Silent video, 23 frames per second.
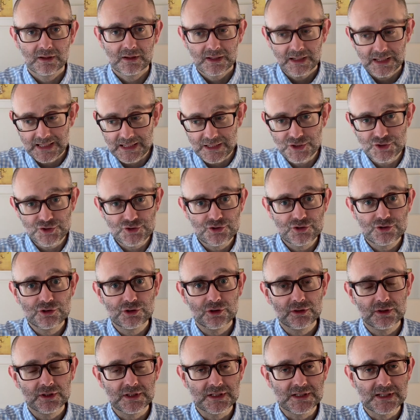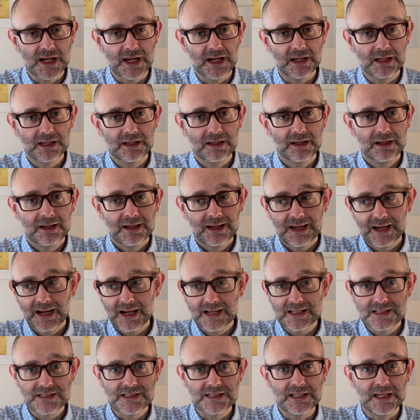He stood on the deck
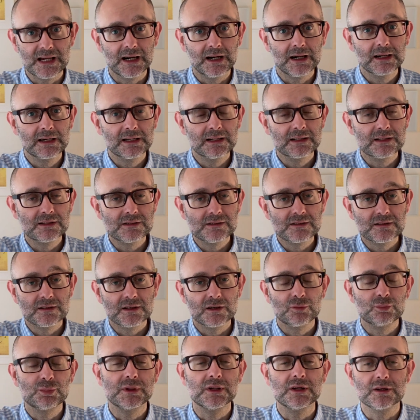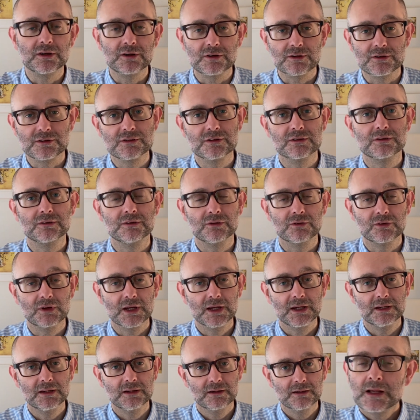as the island appeared,
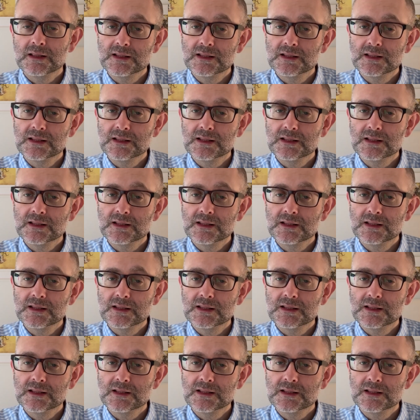okay?